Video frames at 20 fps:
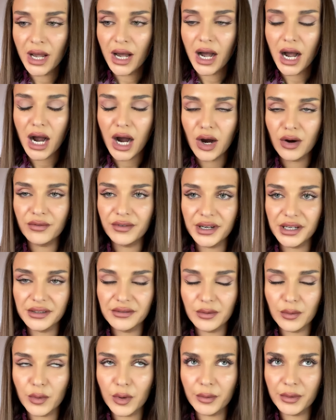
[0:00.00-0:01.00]
However, at
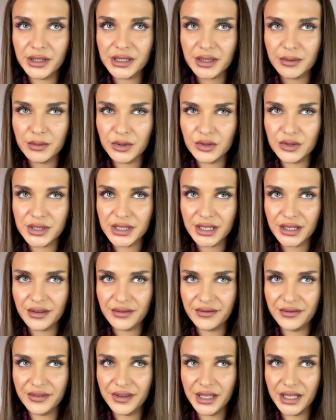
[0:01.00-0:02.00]
the moment, I'm
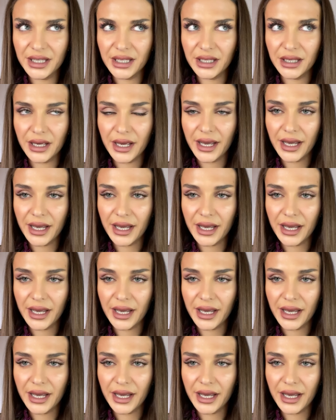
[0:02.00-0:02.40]
using the